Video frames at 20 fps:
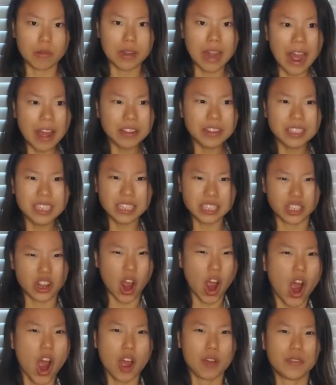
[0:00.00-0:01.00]
Now you get to
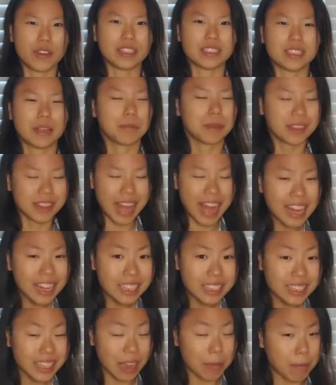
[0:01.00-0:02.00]
harvest.
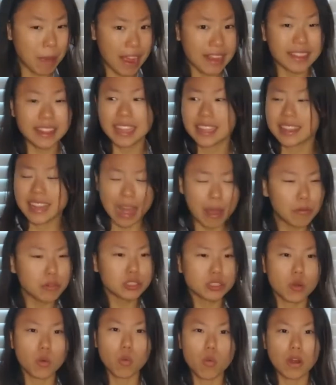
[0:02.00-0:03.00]
That back then, that
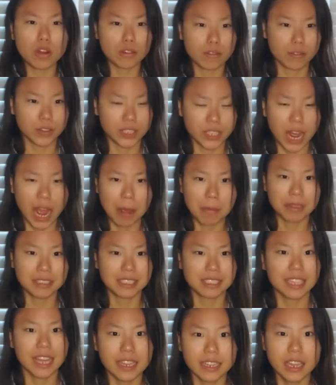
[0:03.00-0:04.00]
was a wonderful time.
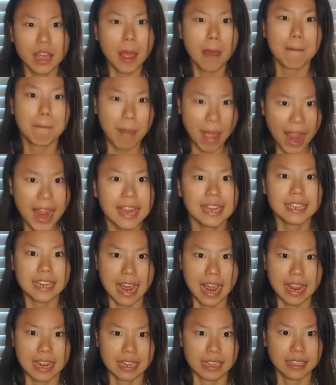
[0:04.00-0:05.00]
It's like
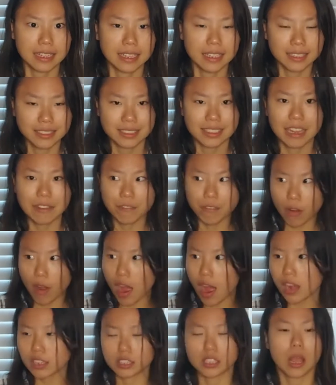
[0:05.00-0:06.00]
payday. It's like for
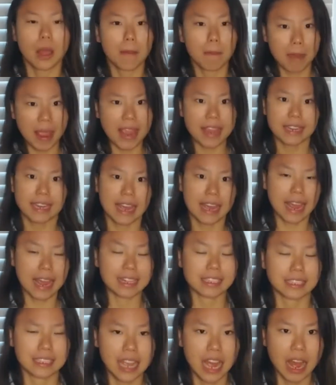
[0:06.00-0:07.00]
us, payday
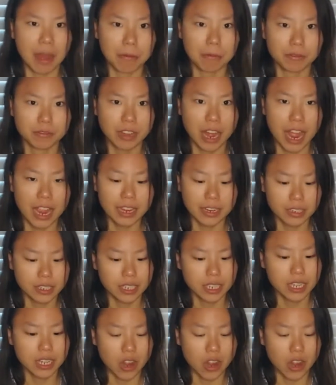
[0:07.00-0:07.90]
has come, right?